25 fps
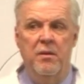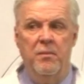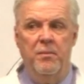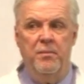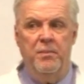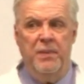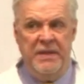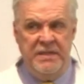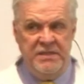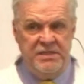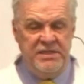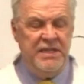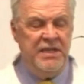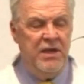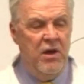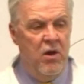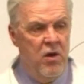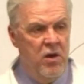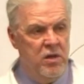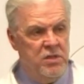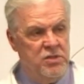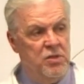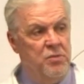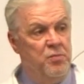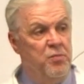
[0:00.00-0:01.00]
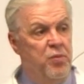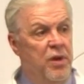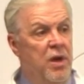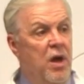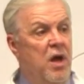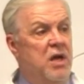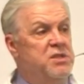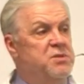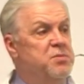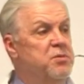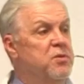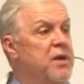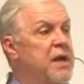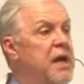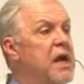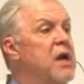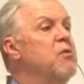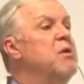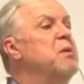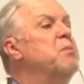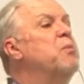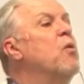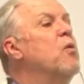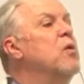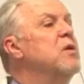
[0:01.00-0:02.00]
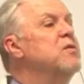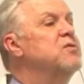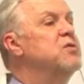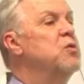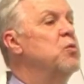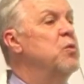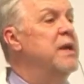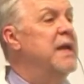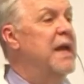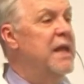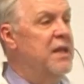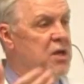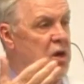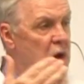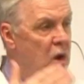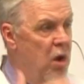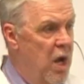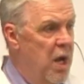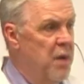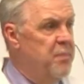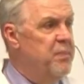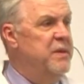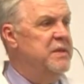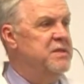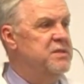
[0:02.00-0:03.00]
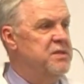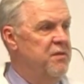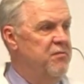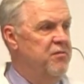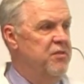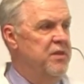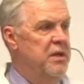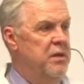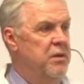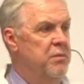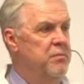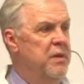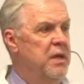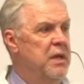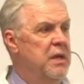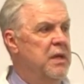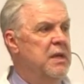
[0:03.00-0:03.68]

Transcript: PCRs or pre-hospital care reports. So we get copies of them.